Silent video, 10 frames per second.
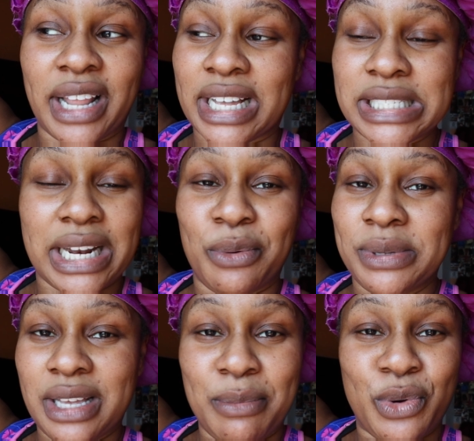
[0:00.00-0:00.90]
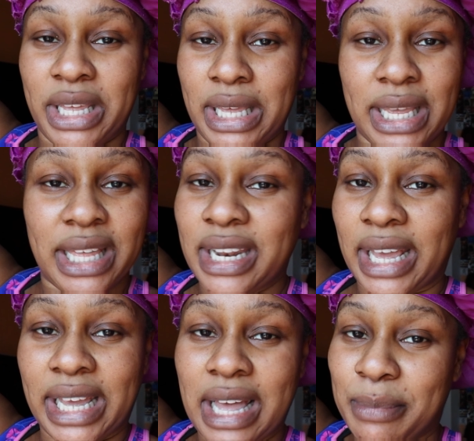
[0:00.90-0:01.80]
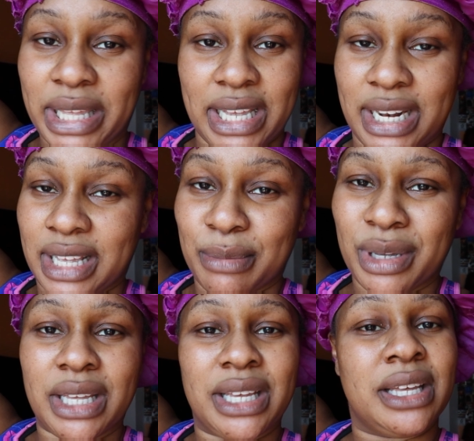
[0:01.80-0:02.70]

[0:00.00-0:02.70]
Like I said, I always come on here and I ain't got my hair done, but